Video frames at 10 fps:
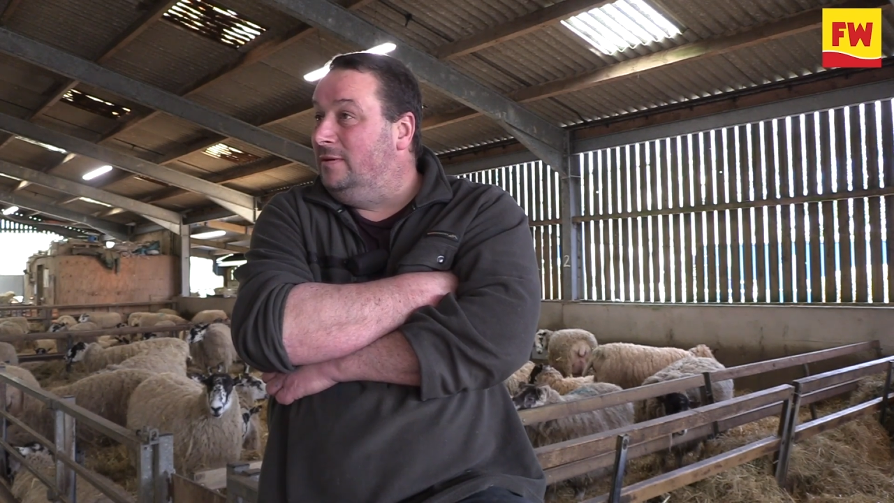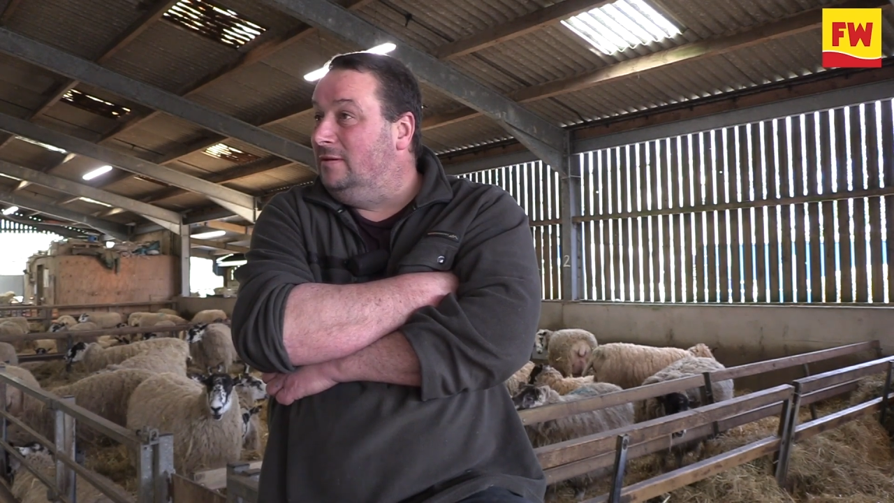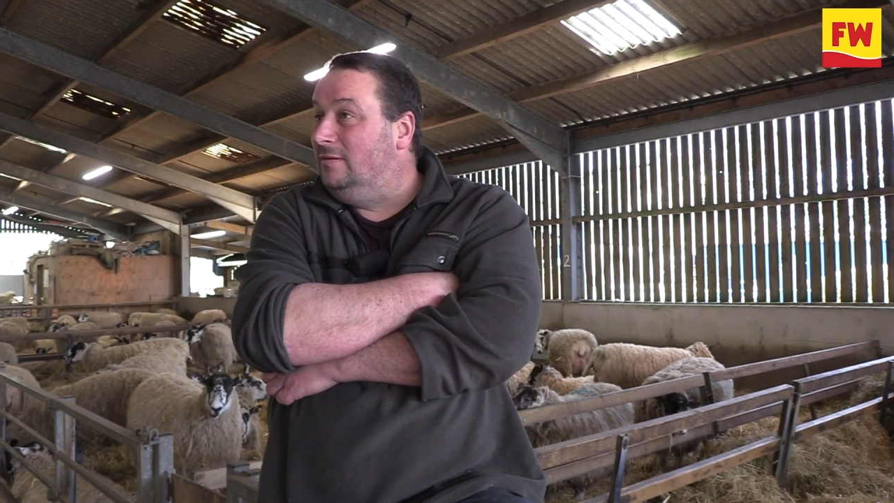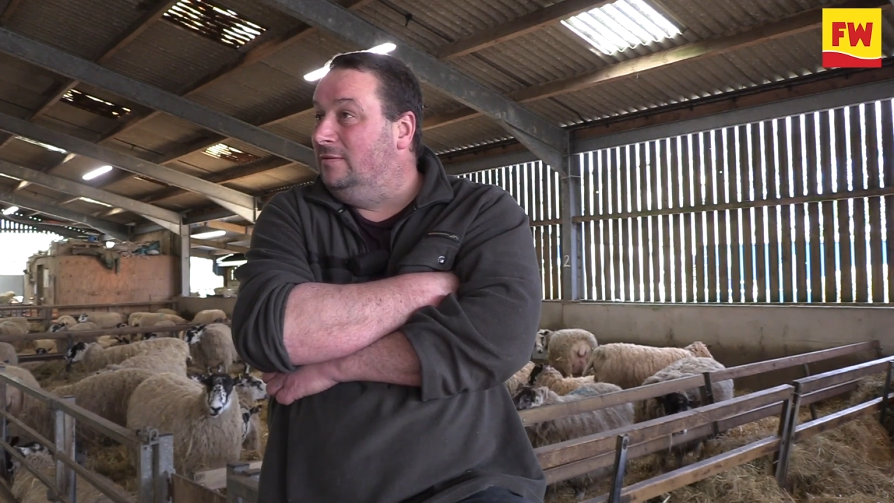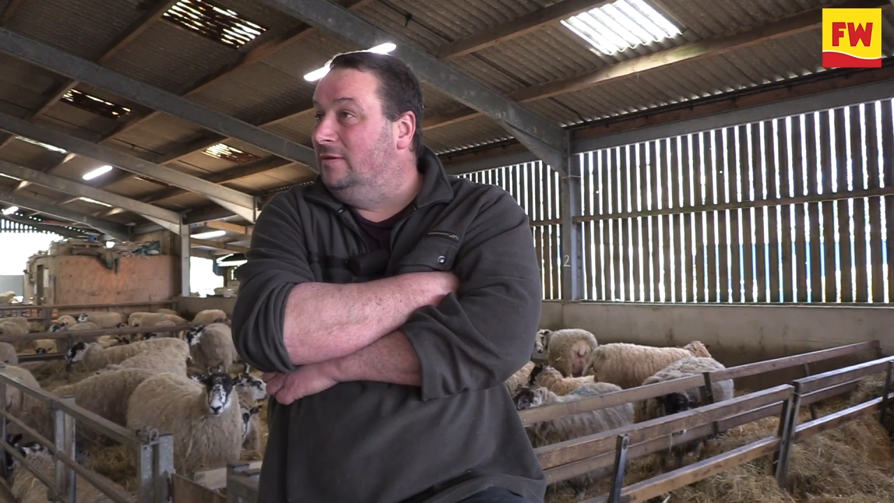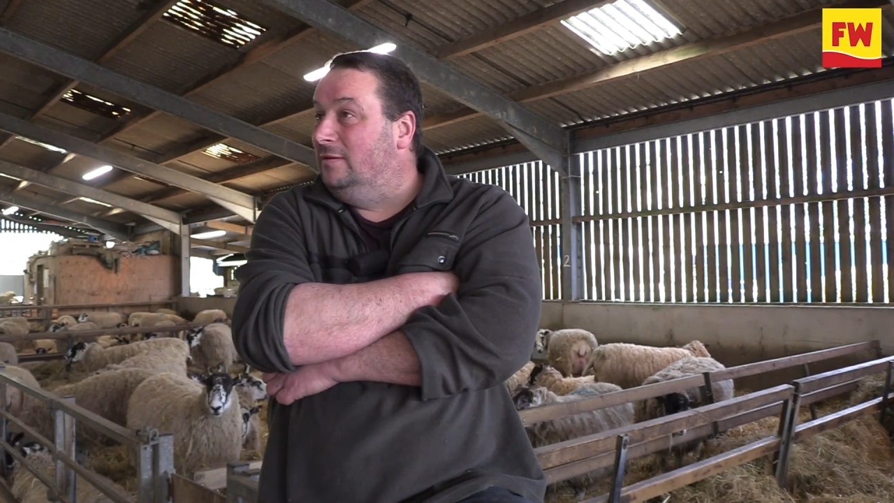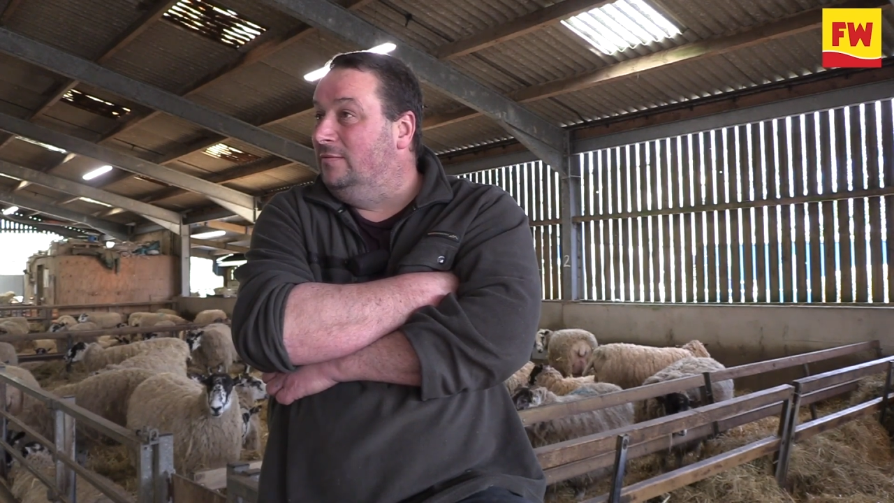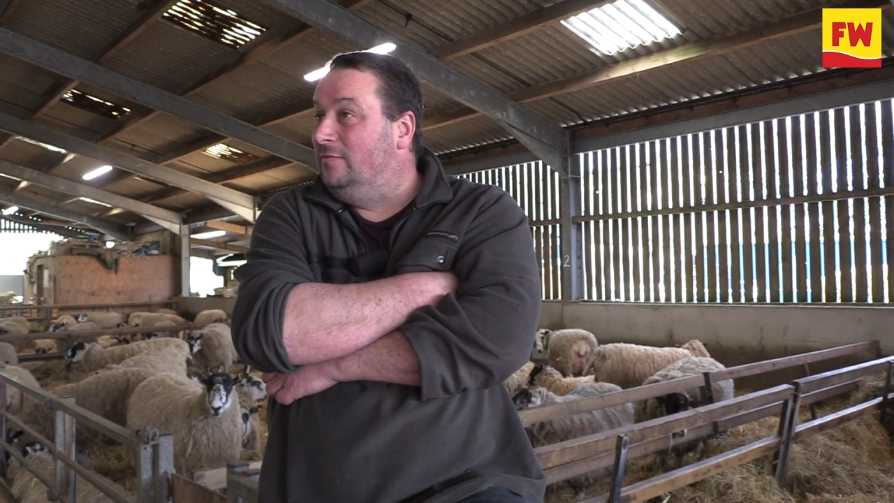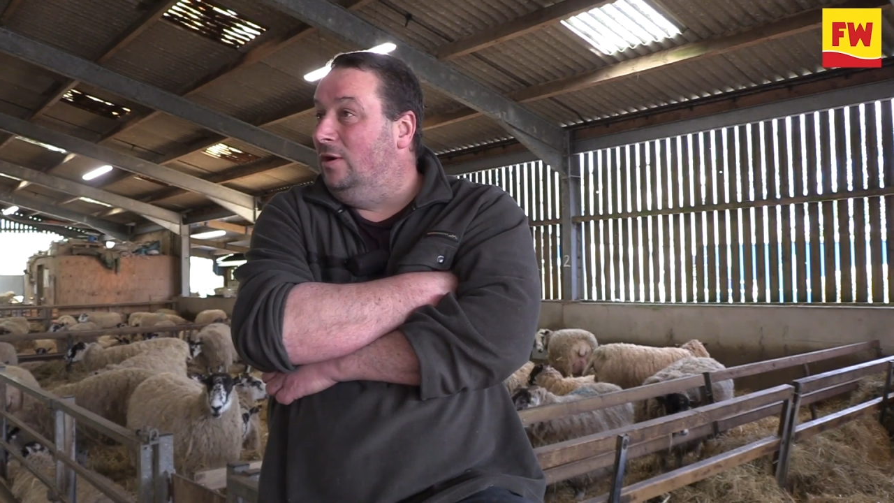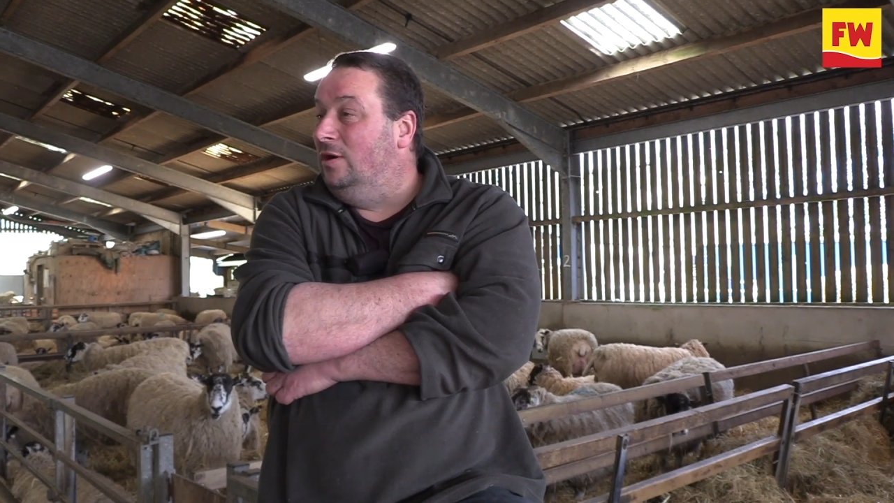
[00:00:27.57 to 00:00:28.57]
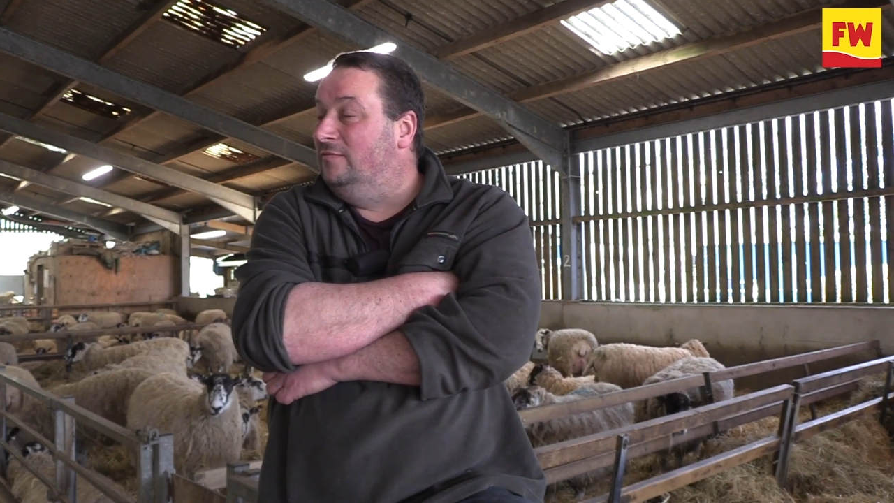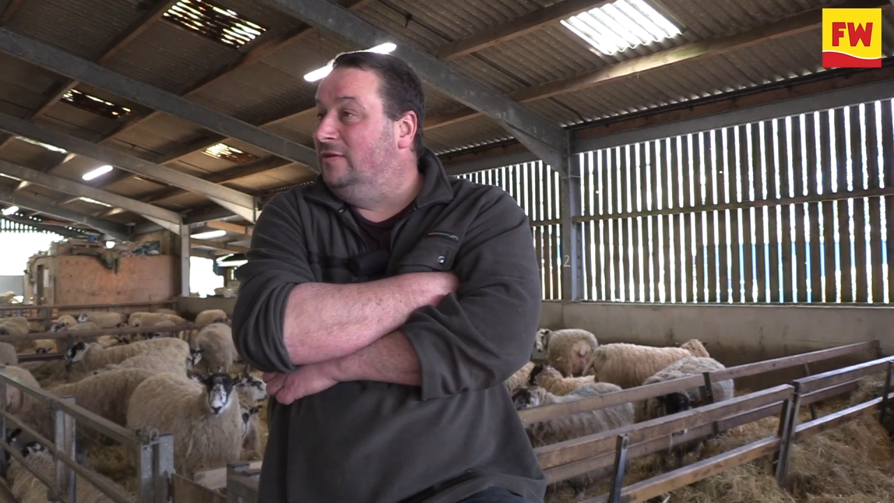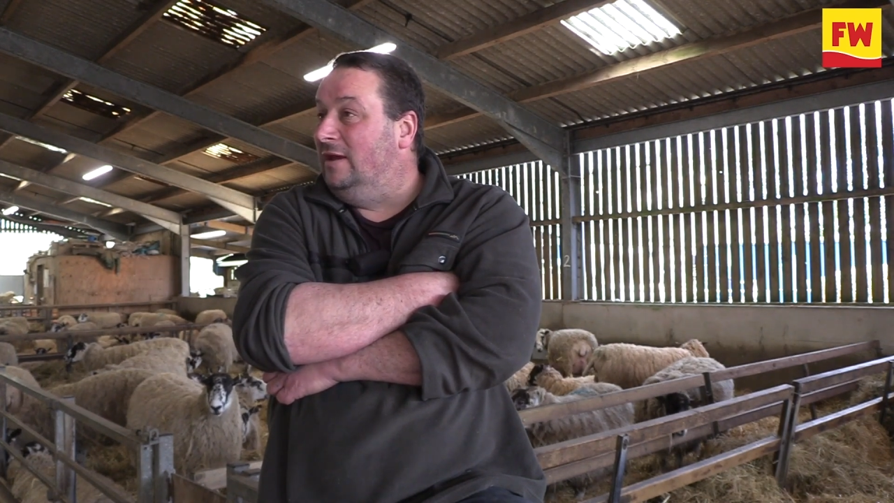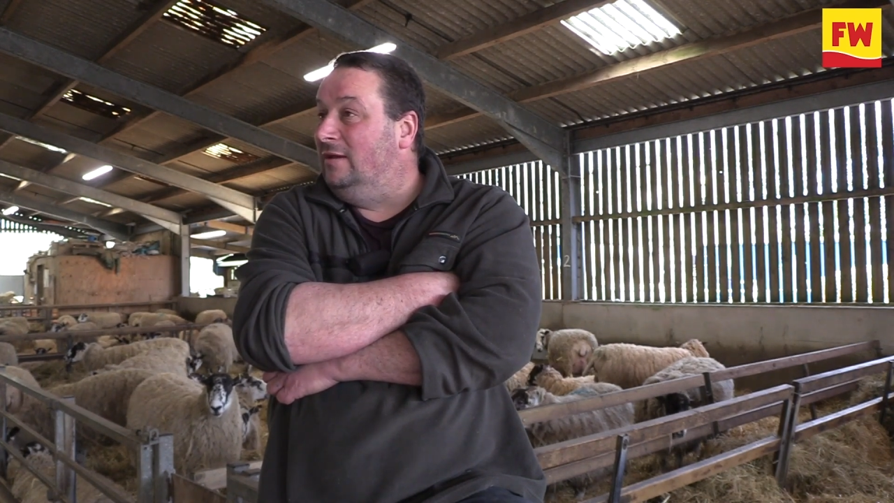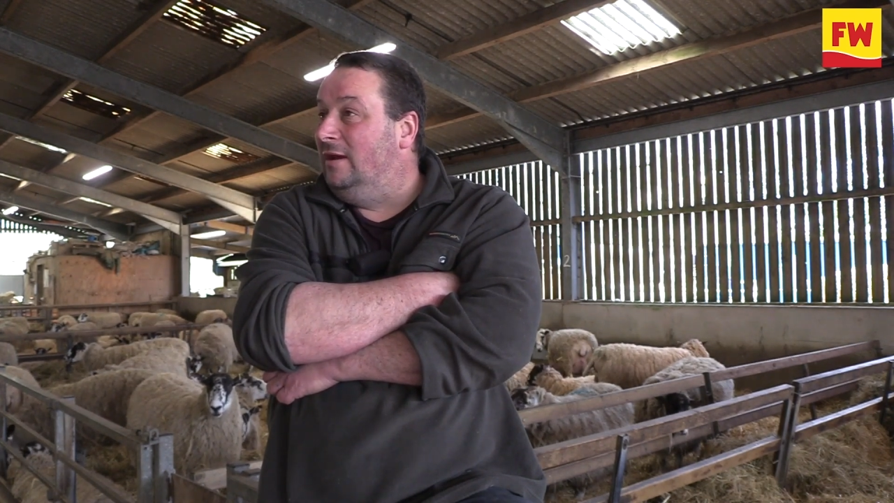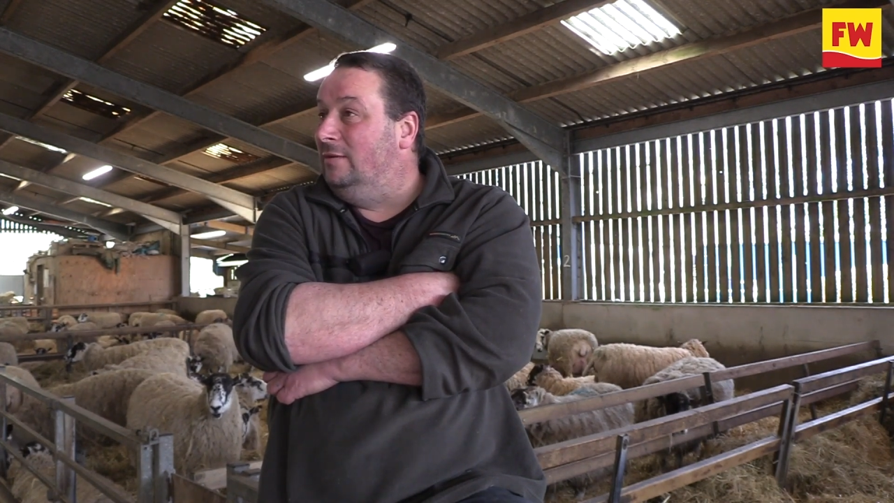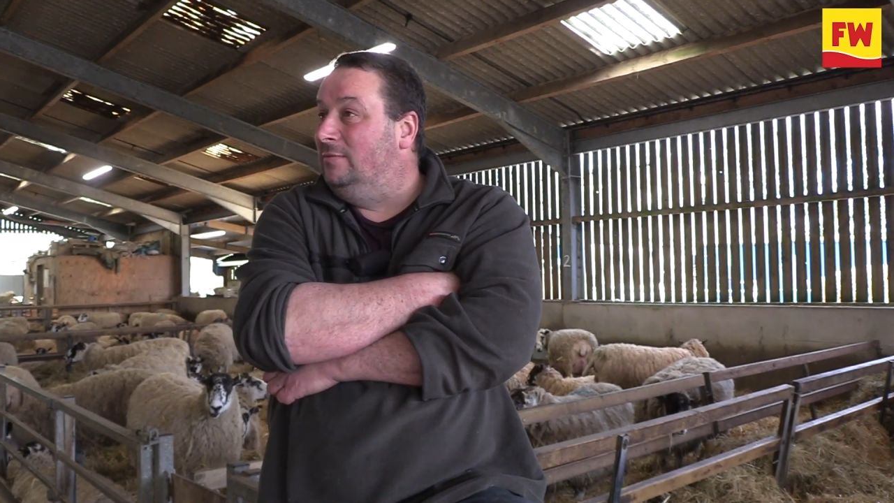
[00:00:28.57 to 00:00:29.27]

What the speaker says: but I think we've got over that now.